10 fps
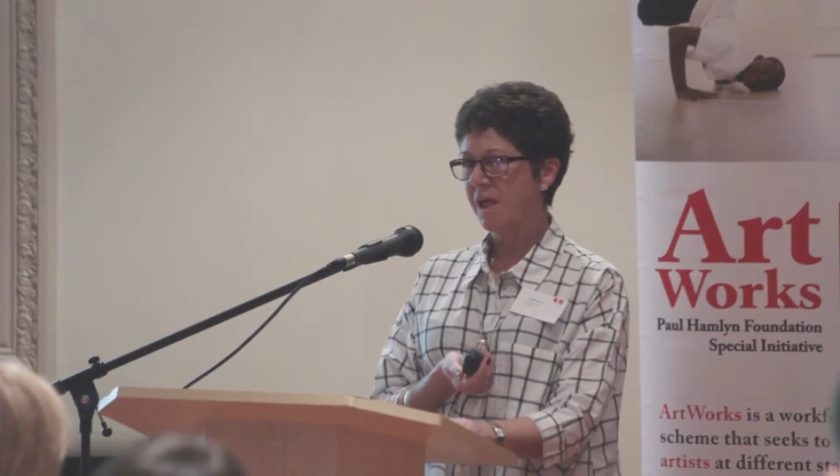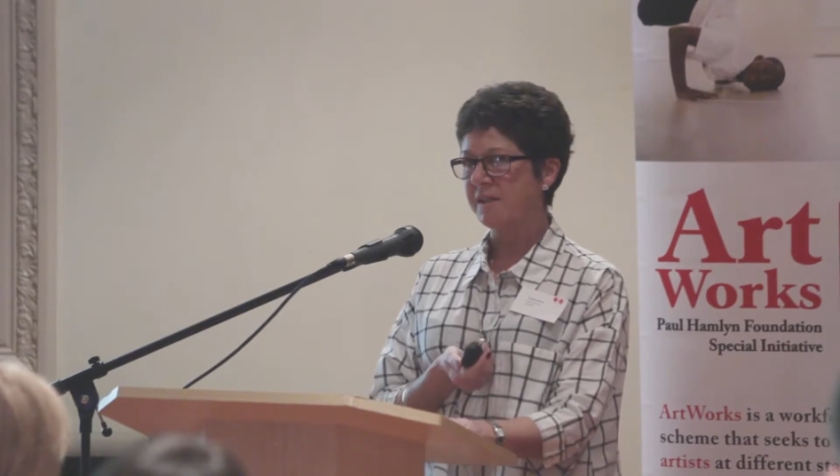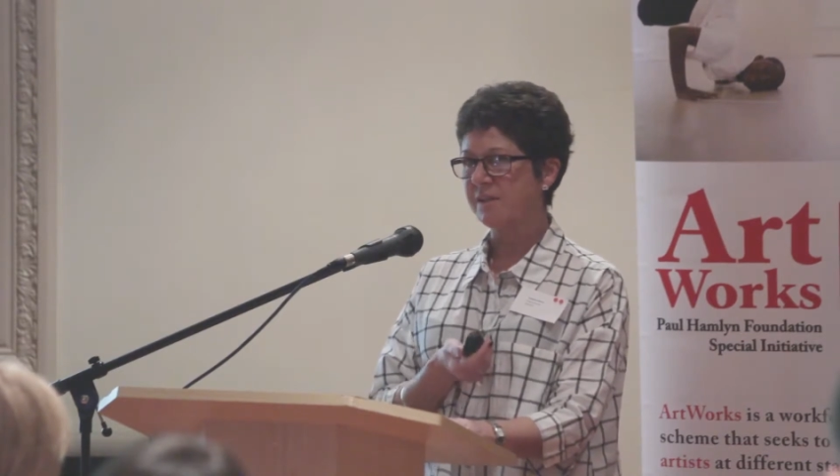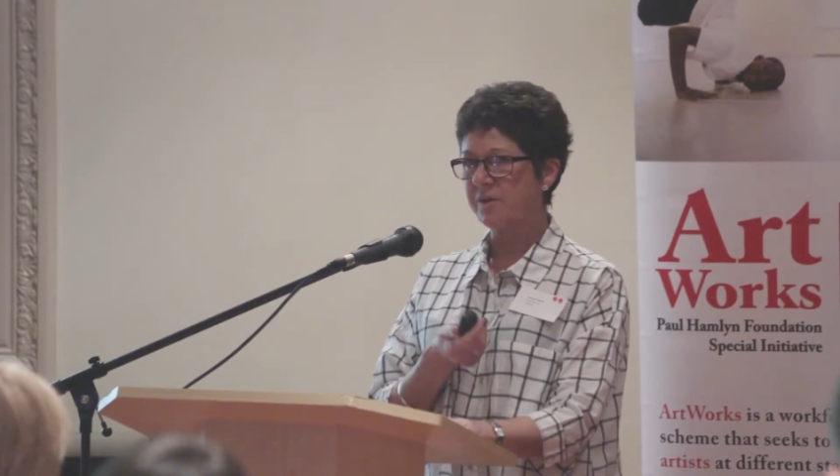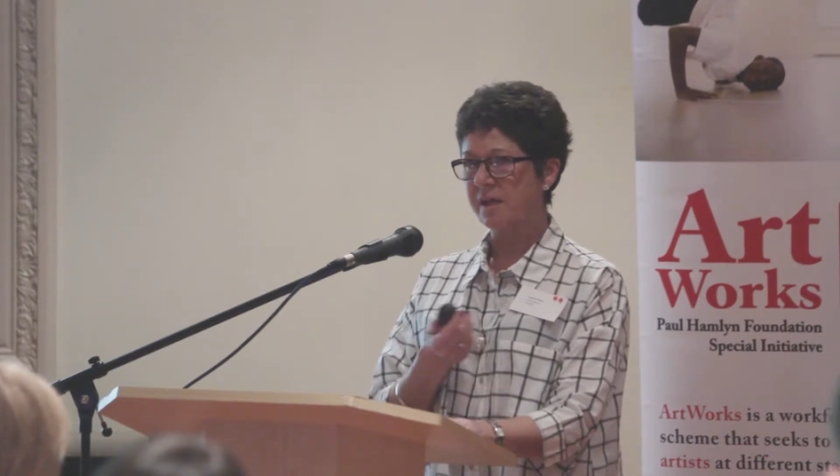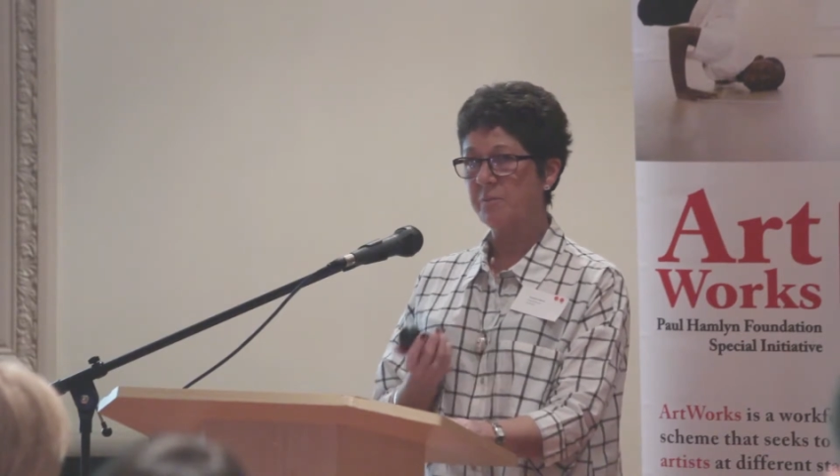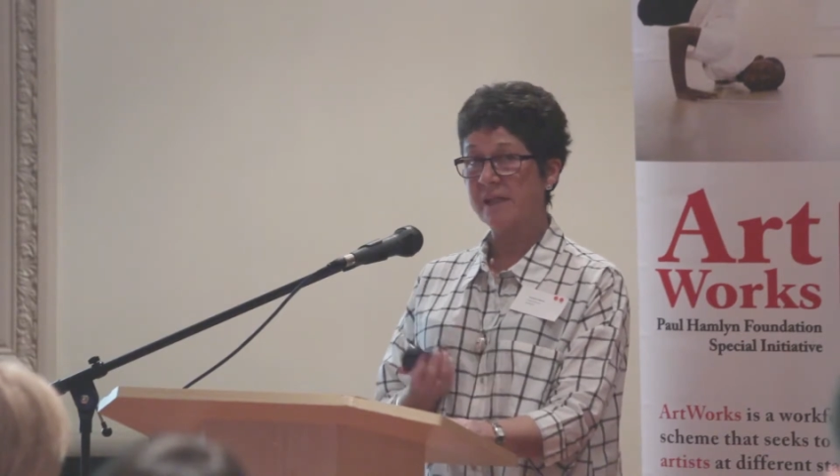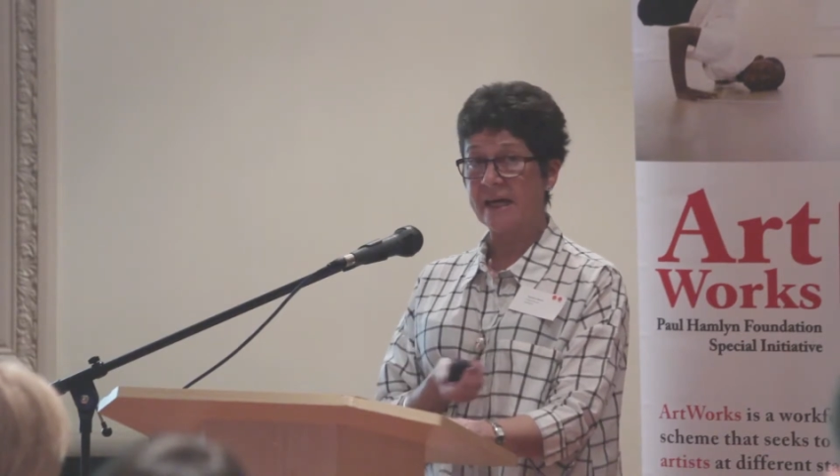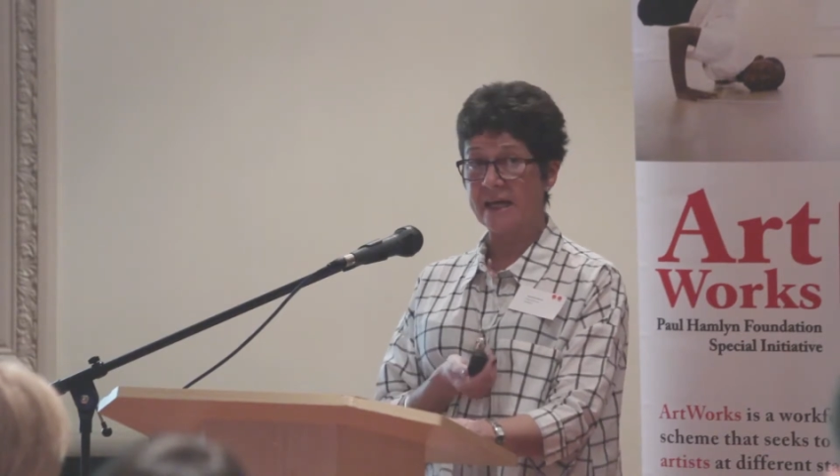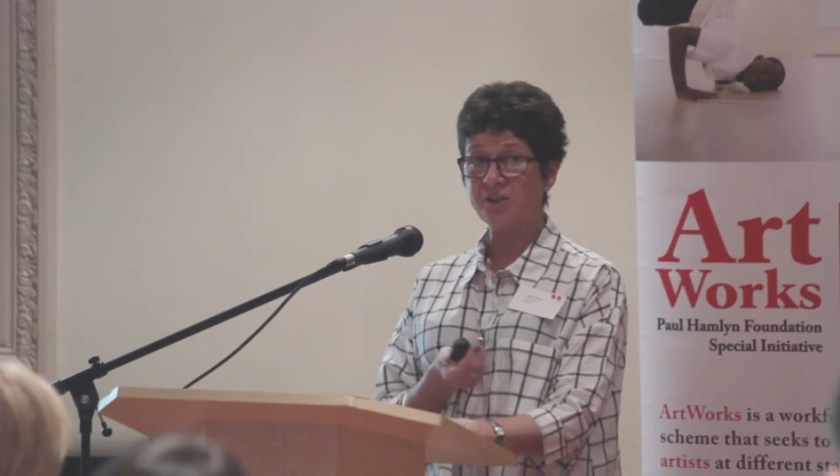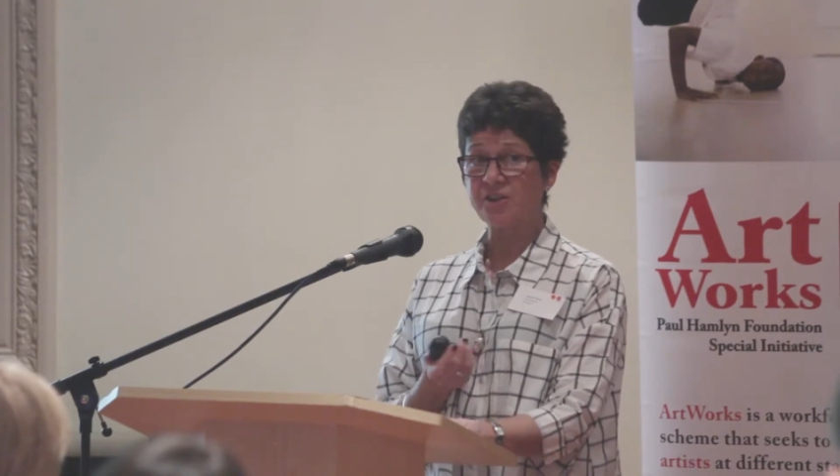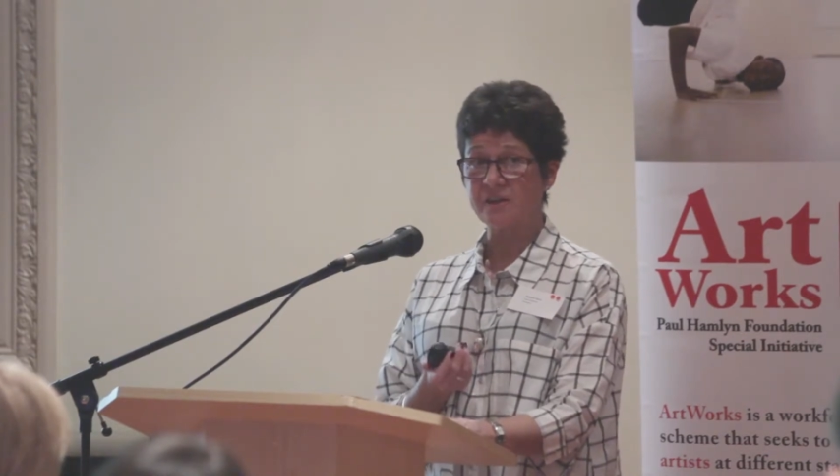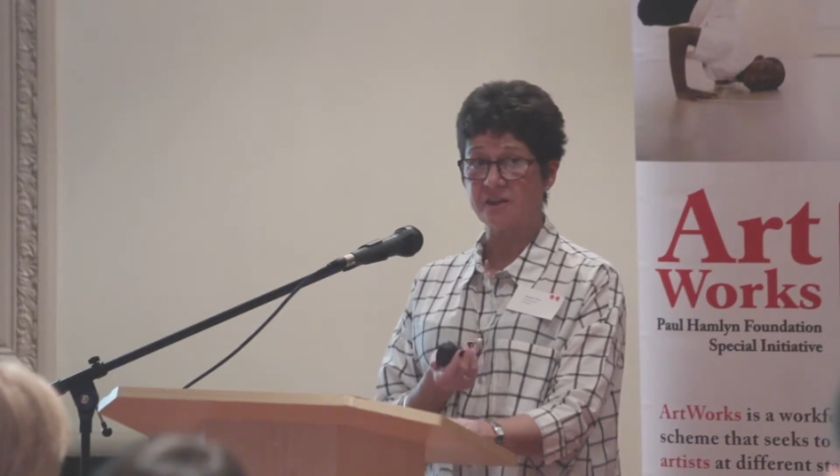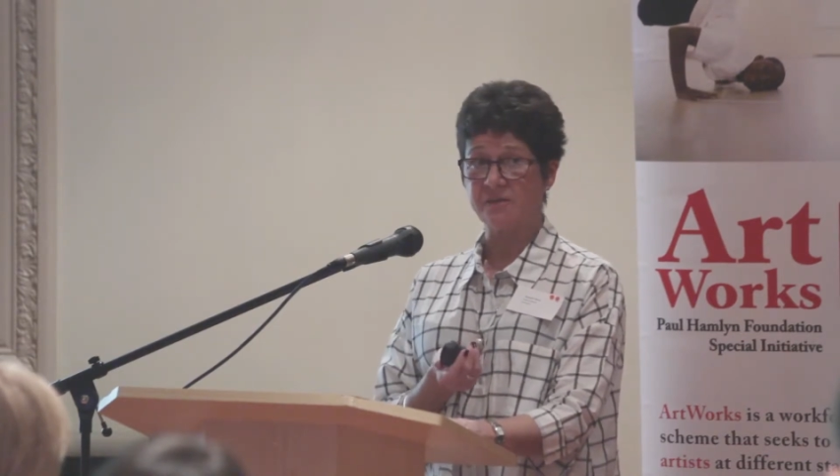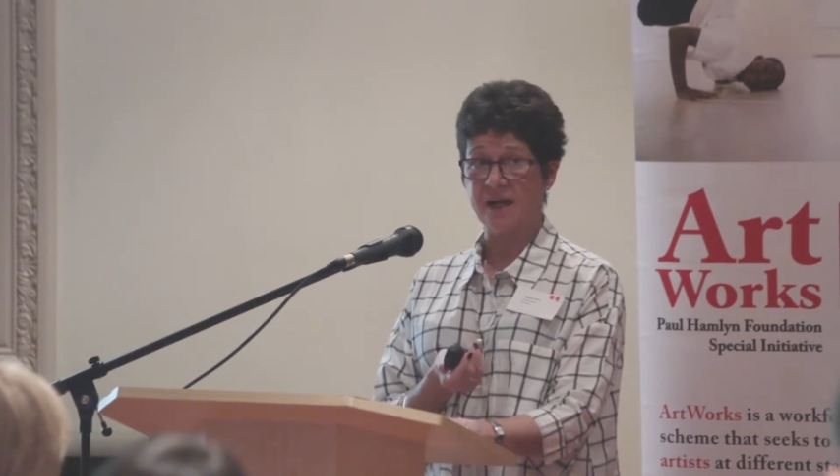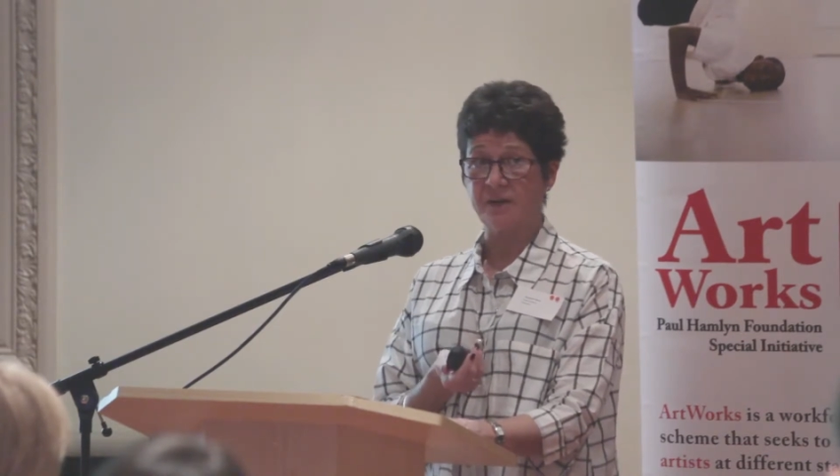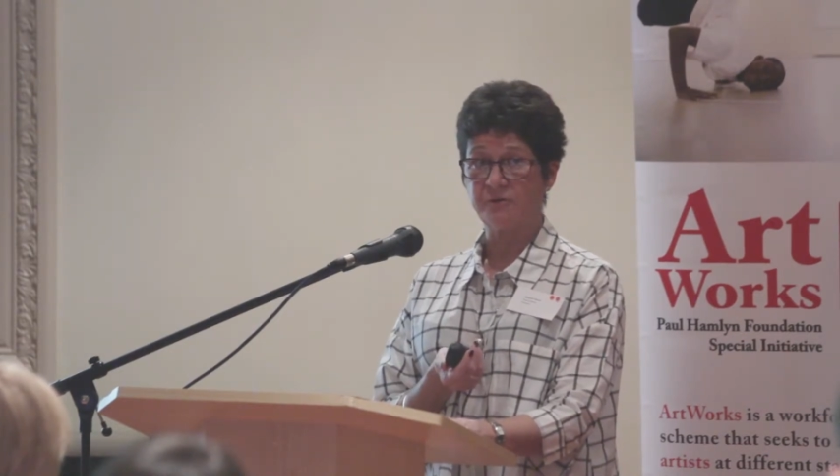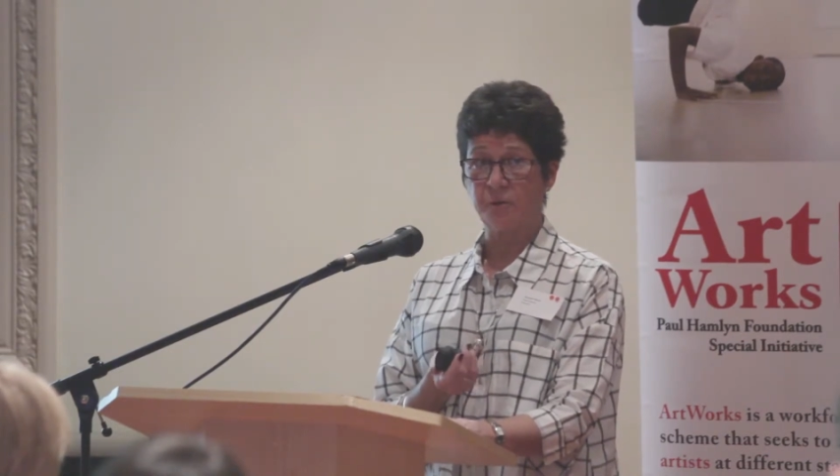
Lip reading: And so the implications of that